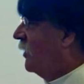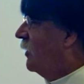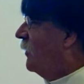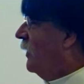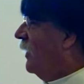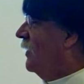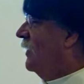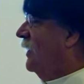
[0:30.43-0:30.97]

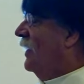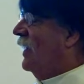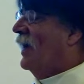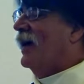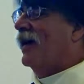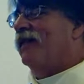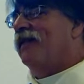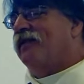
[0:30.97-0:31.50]
one about the
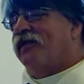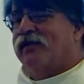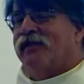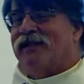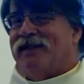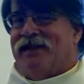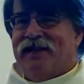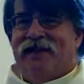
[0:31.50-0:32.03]
guy that
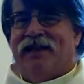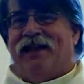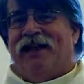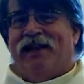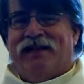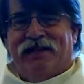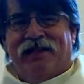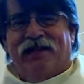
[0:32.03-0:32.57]
took the
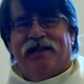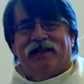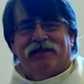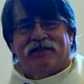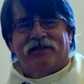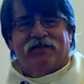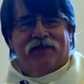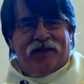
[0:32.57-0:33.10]
DNA
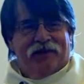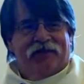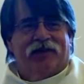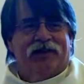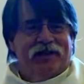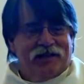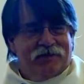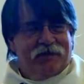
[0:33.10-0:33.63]
test and
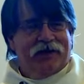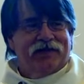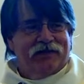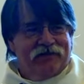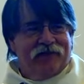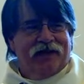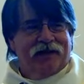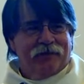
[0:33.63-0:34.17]
found
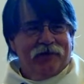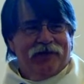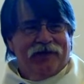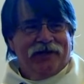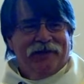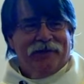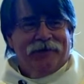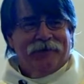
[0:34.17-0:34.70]
unexpected family?